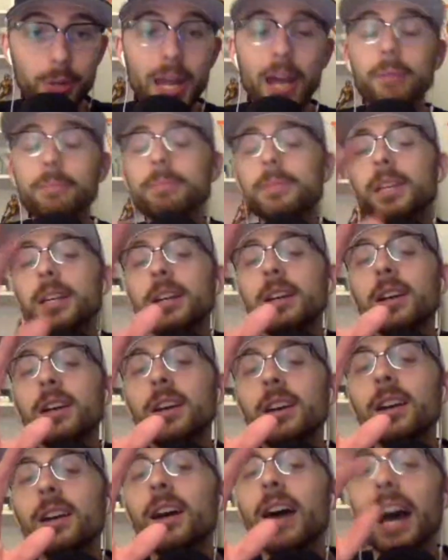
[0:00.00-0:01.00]
Now,
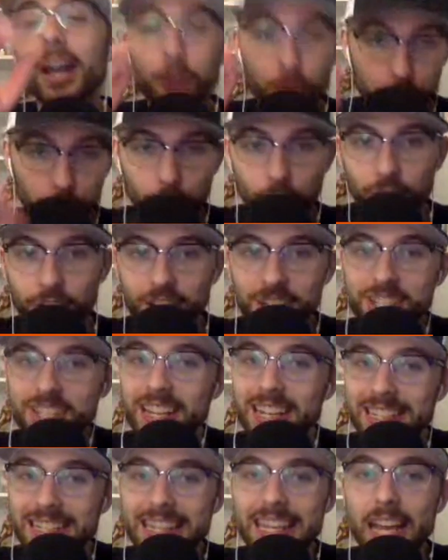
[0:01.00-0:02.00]
I know you're all going to
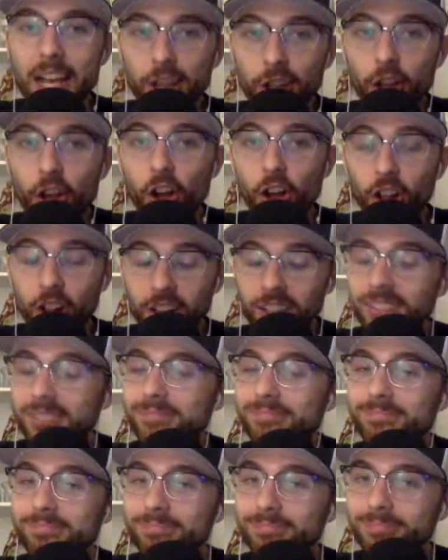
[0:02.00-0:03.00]
say DL Hall.
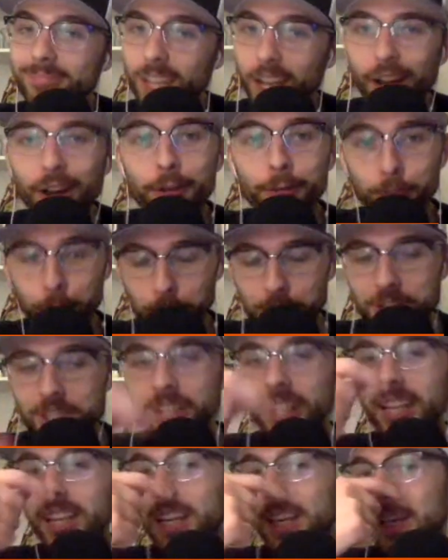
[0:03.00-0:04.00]

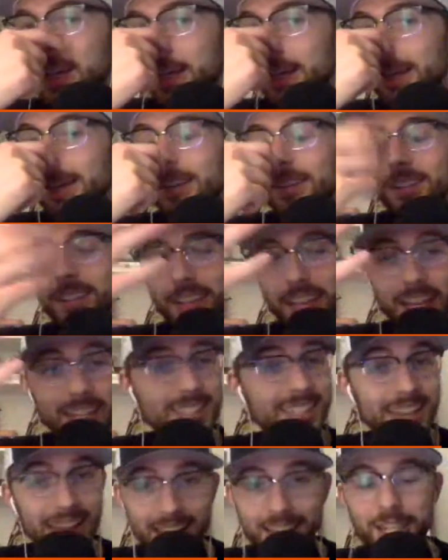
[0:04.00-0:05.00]
Unfortunately,
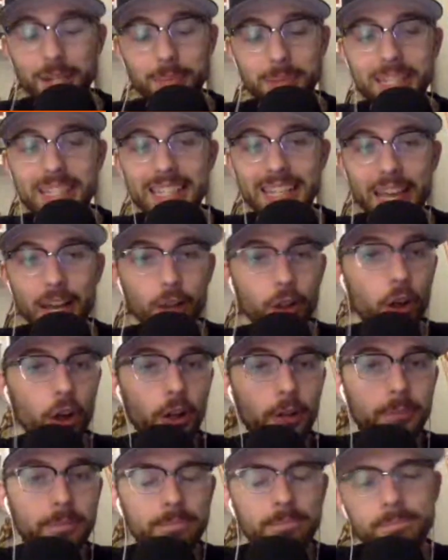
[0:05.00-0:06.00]
it's not going to be DL
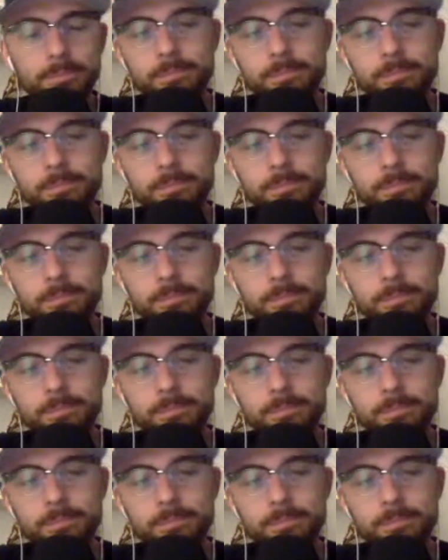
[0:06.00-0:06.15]
Hall.